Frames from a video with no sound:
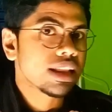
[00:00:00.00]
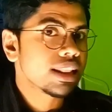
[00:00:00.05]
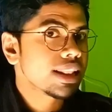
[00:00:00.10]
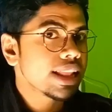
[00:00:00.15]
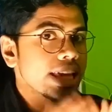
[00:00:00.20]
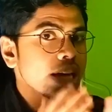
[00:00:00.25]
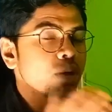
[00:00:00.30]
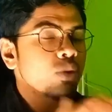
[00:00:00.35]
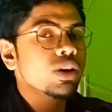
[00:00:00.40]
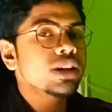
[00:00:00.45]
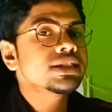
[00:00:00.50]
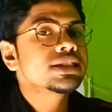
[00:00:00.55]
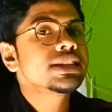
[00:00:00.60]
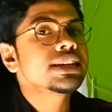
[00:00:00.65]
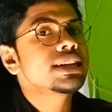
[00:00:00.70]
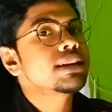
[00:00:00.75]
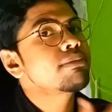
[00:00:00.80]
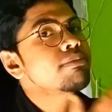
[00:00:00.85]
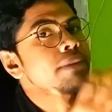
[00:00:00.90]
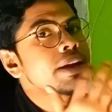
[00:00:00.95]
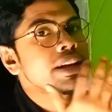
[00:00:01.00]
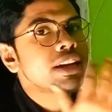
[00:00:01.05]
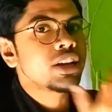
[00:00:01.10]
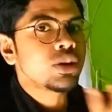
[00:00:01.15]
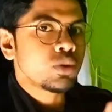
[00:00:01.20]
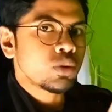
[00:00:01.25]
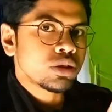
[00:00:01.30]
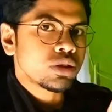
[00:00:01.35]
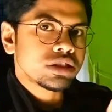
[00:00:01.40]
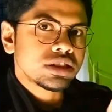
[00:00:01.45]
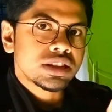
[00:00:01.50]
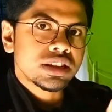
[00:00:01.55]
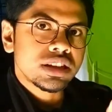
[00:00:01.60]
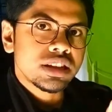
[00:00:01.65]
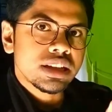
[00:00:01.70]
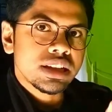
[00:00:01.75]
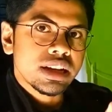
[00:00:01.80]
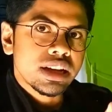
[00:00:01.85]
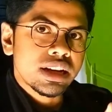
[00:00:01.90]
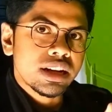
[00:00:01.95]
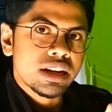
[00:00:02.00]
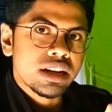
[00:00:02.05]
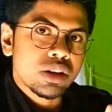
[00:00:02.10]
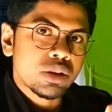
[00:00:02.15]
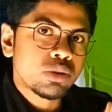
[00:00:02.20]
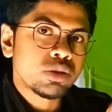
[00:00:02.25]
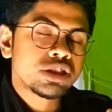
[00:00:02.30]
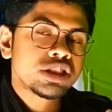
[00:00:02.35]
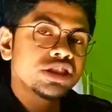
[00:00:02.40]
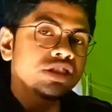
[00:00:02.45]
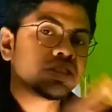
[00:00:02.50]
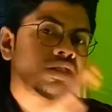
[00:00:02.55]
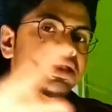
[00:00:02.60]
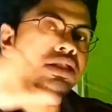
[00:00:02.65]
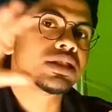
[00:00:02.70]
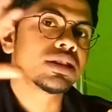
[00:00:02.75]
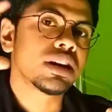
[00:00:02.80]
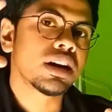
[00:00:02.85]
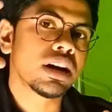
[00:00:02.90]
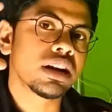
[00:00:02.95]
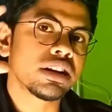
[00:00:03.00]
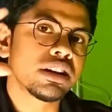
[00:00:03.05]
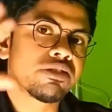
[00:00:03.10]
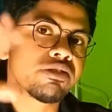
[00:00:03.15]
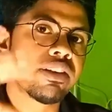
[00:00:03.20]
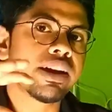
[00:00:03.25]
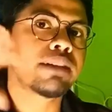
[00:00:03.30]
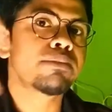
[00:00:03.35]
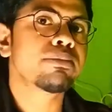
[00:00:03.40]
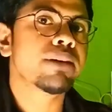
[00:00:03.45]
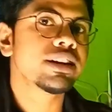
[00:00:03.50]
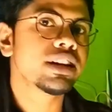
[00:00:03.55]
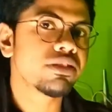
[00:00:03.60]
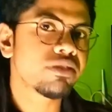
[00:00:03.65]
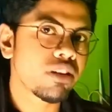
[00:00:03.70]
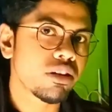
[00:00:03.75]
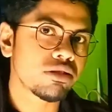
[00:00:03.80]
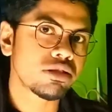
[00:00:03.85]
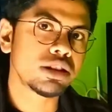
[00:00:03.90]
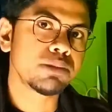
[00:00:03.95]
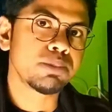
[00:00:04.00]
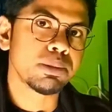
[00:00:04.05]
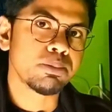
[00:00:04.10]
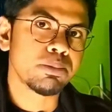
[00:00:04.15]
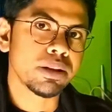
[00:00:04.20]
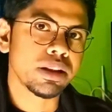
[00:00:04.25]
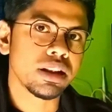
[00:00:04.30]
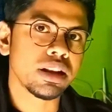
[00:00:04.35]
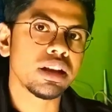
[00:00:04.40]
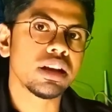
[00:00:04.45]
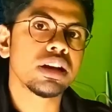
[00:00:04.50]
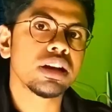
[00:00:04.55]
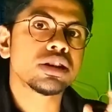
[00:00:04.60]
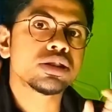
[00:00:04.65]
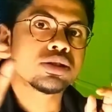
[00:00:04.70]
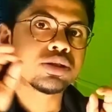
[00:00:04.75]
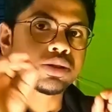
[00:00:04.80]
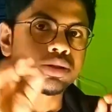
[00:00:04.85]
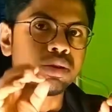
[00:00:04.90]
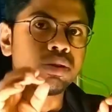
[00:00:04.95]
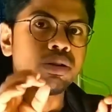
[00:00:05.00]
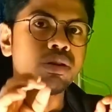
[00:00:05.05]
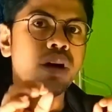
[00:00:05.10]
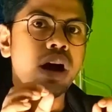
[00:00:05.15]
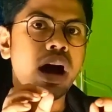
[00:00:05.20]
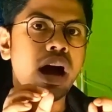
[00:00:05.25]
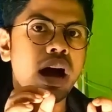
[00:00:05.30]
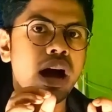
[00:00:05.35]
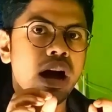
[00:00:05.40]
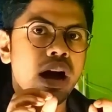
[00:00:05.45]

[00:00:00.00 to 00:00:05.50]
Likewise, there are many rules are there which is defined by the foundry people. So